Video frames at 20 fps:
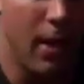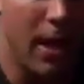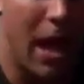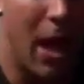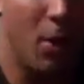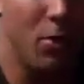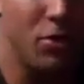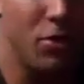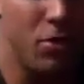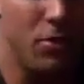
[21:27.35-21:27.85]

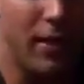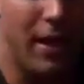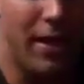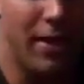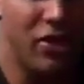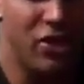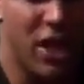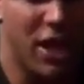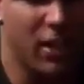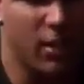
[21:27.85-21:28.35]
I was doing that
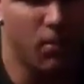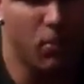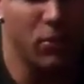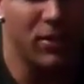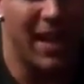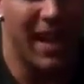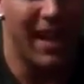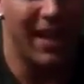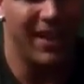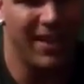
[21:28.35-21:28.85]
injectable
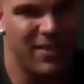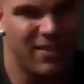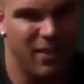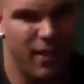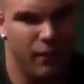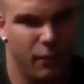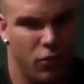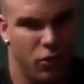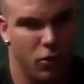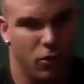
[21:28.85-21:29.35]
tanning
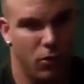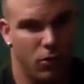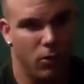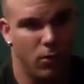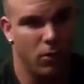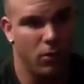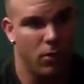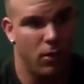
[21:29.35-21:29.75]
stuff too.